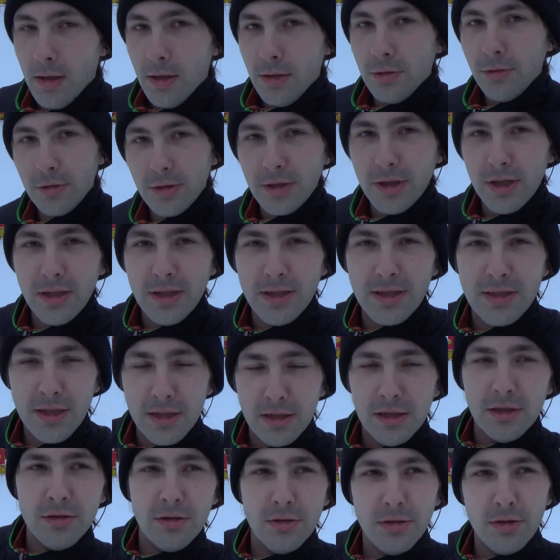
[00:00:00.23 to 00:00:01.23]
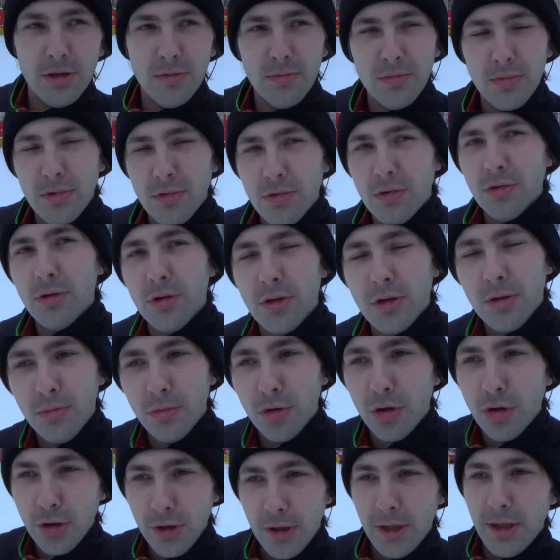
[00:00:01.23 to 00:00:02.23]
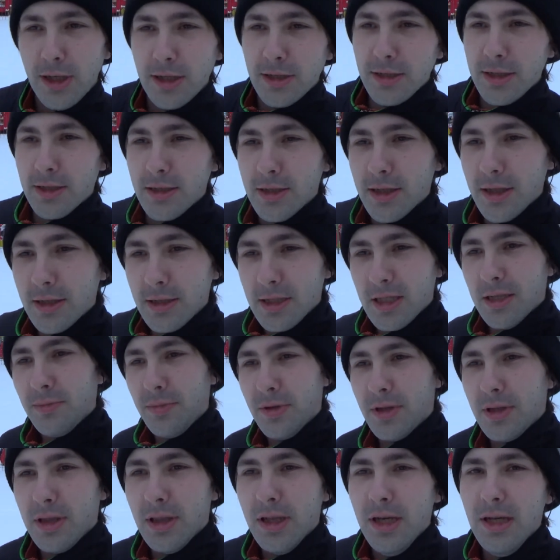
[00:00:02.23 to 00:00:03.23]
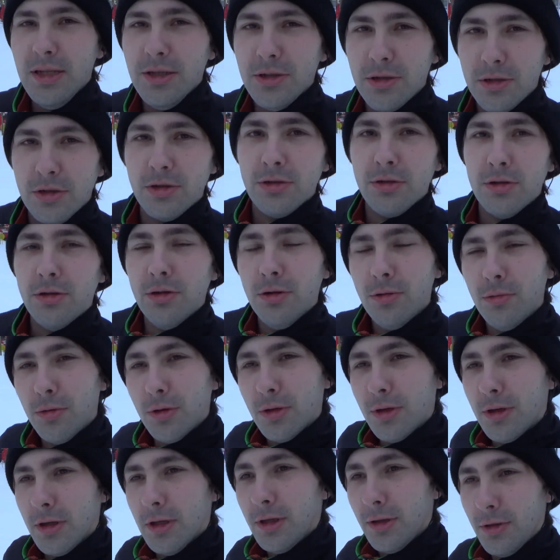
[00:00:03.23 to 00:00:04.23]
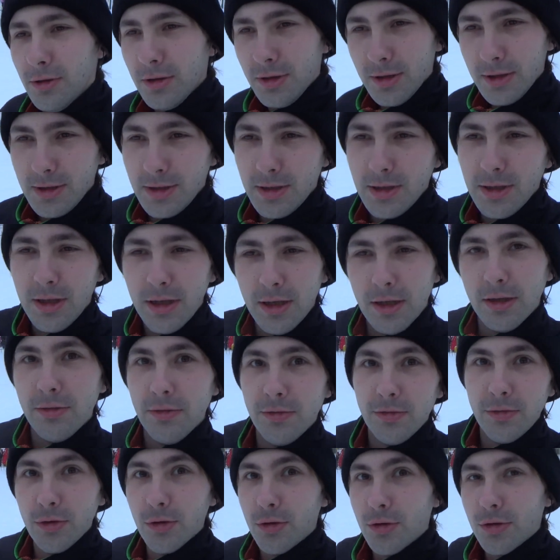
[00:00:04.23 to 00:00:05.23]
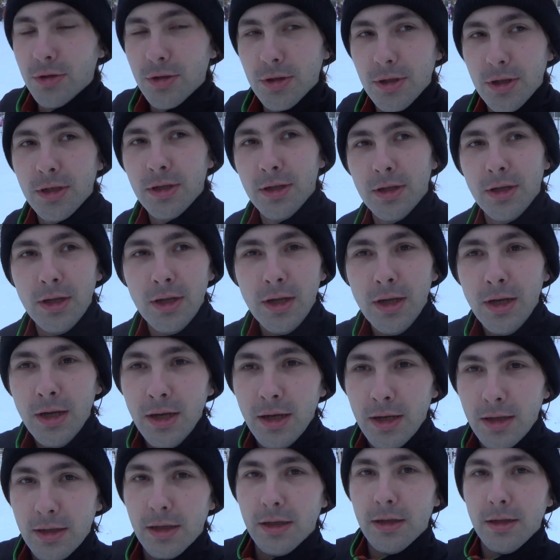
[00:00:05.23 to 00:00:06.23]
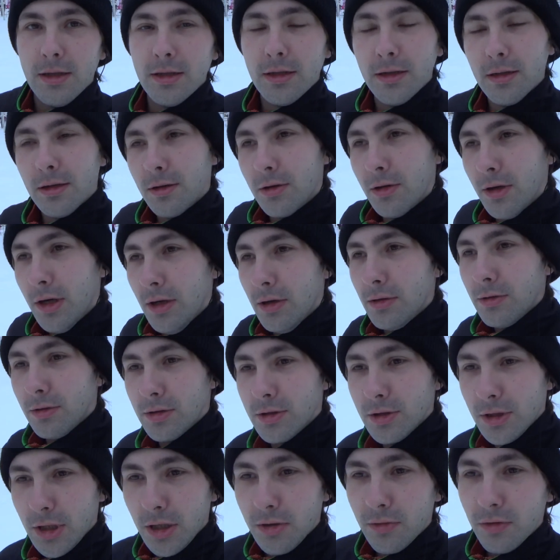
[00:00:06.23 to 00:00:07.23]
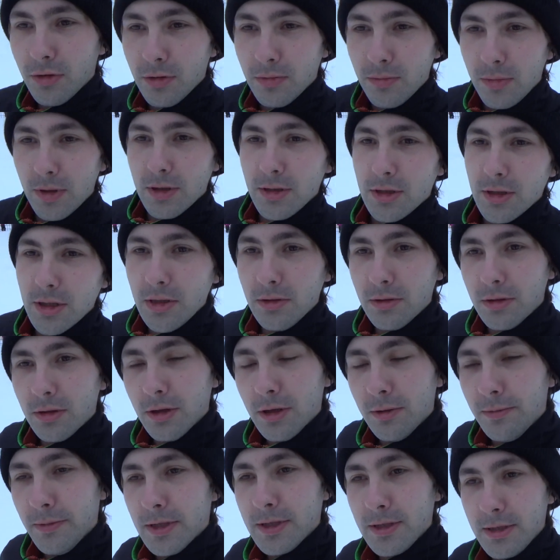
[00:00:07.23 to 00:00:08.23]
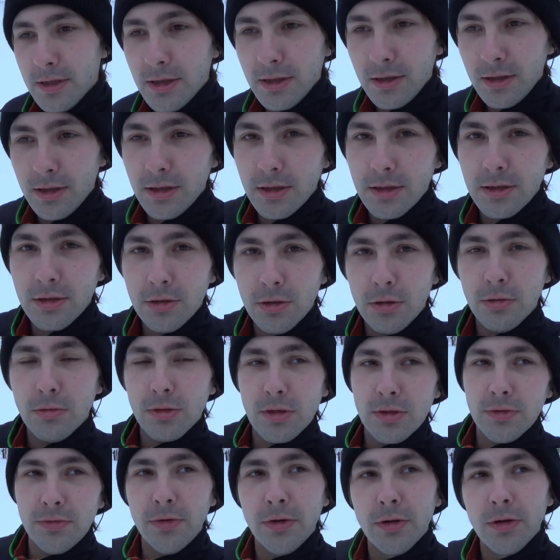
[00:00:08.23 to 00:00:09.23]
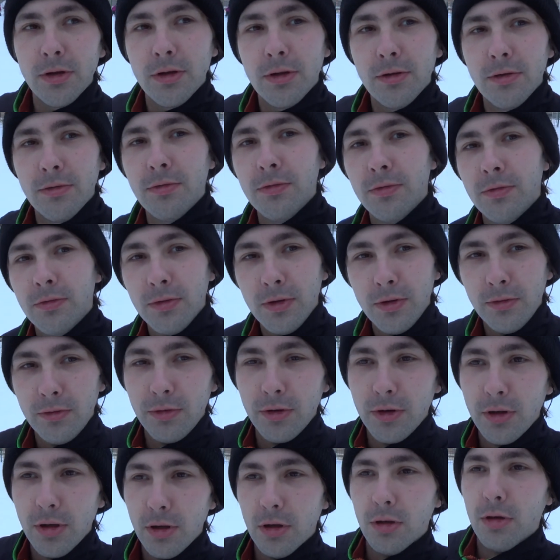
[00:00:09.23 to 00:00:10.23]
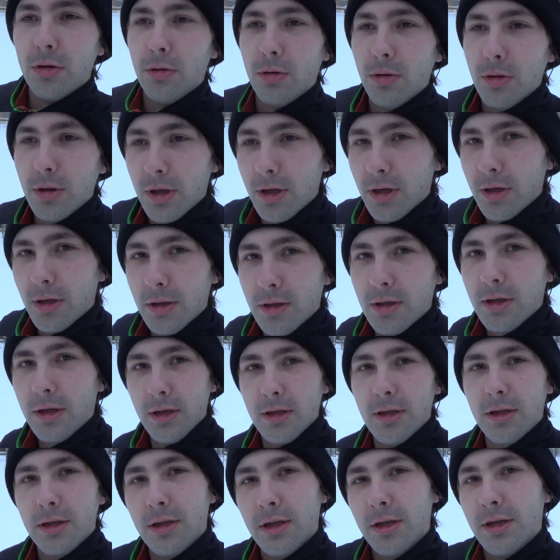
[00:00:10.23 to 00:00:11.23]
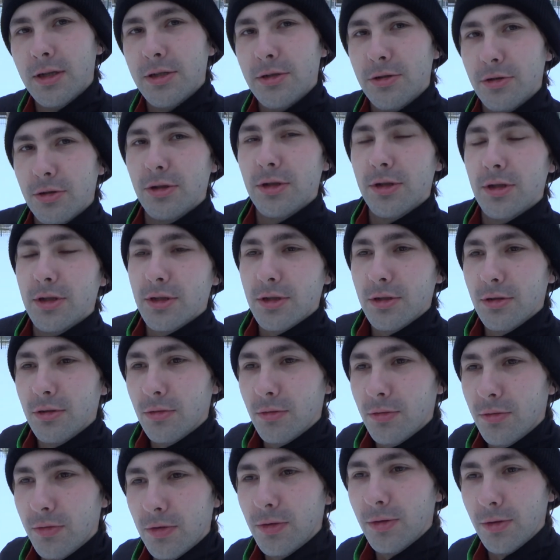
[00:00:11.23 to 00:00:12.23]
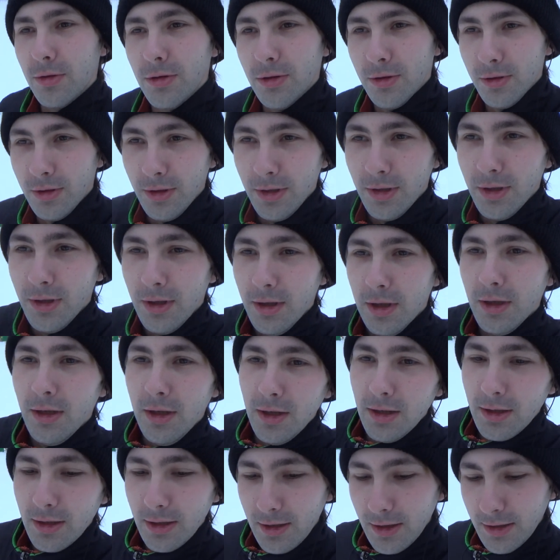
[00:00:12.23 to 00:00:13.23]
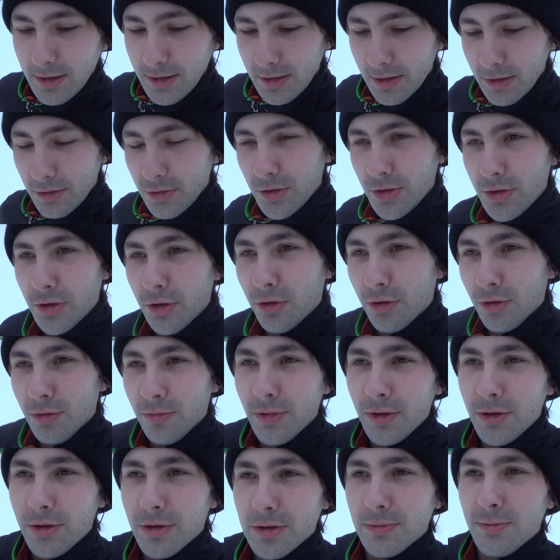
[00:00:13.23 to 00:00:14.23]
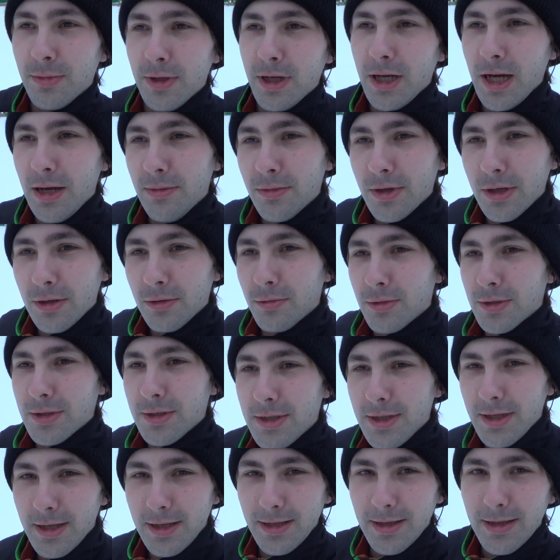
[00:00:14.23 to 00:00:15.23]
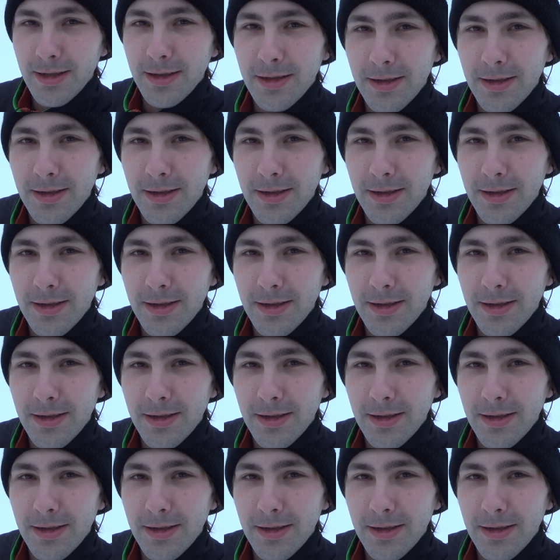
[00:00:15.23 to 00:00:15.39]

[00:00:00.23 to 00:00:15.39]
Today I decided to do the morning exercise a bit later, and you know what I noticed at first? That the ground is covered by snow, and it means that the snow was falling for the whole night. Yeah, the day yesterday's snowfall. That I didn't record it because my camera was dead.